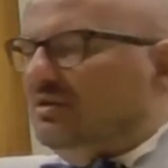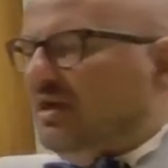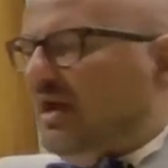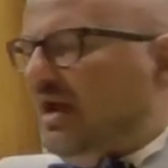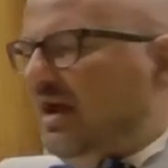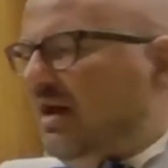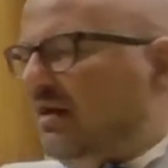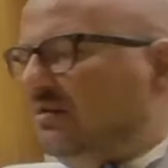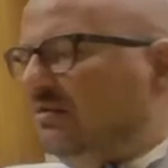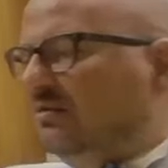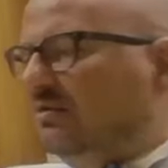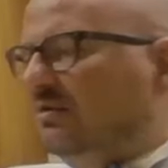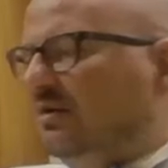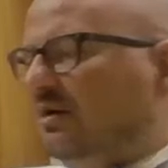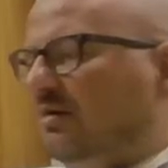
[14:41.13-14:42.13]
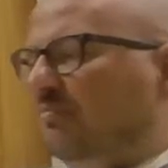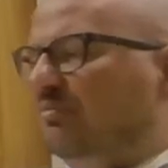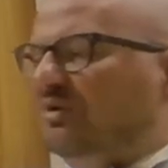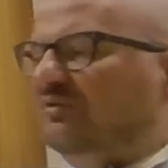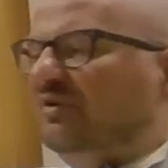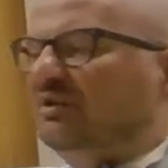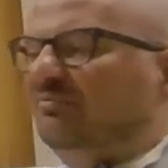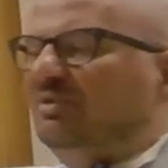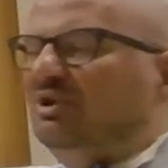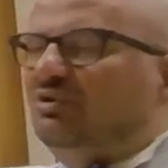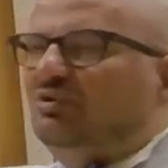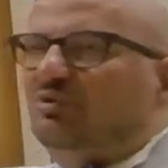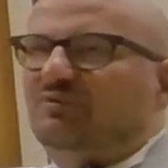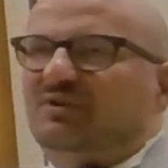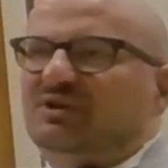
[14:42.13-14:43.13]
And B1,
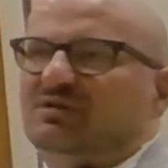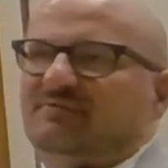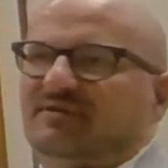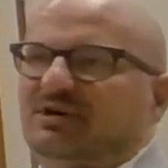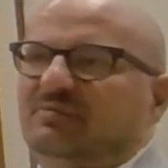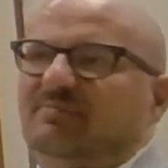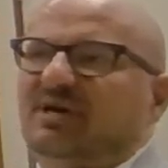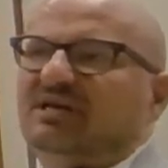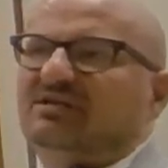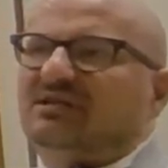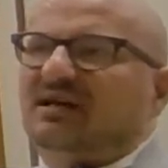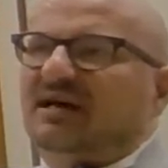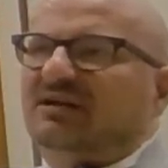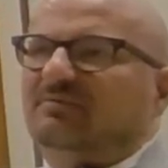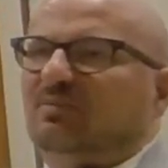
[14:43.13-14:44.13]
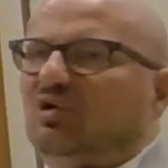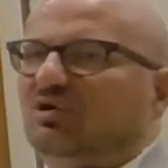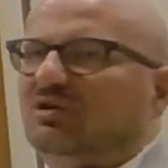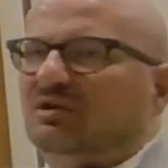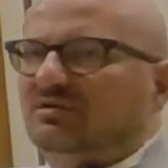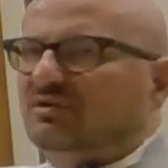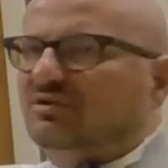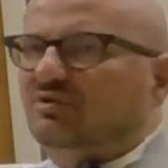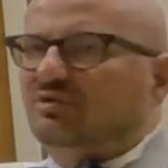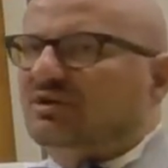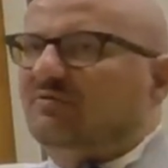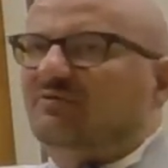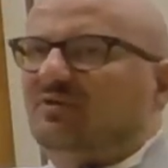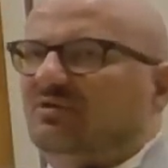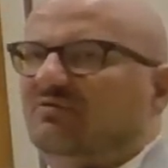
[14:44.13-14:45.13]
B2, these were baseline models, so
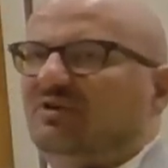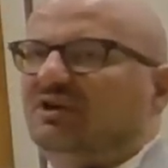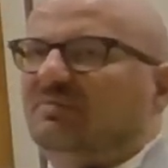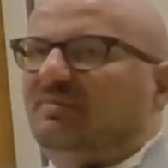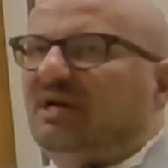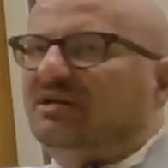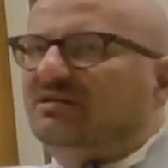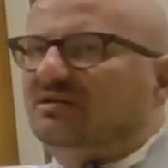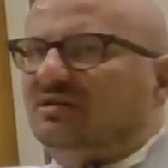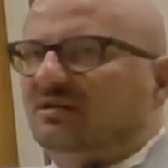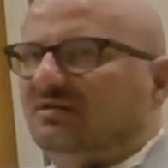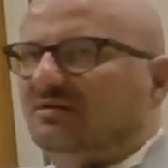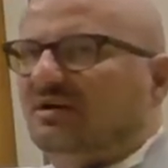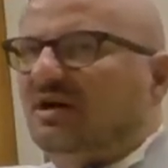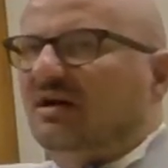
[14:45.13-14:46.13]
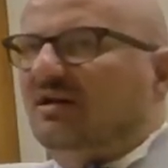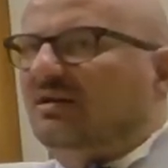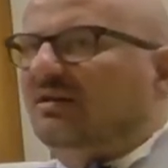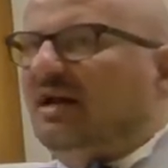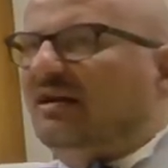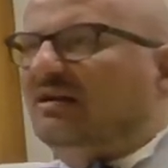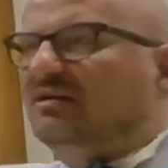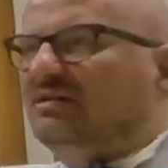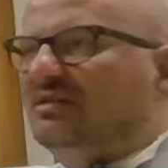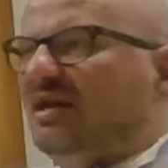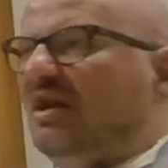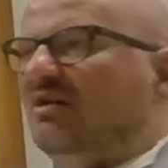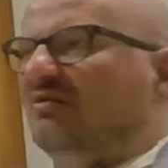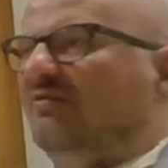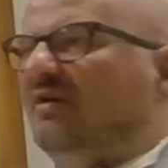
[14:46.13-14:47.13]
something very basic, like
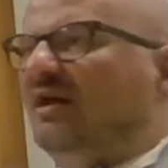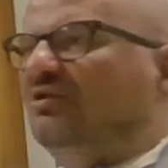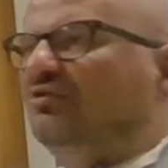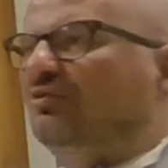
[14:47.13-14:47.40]
saying that,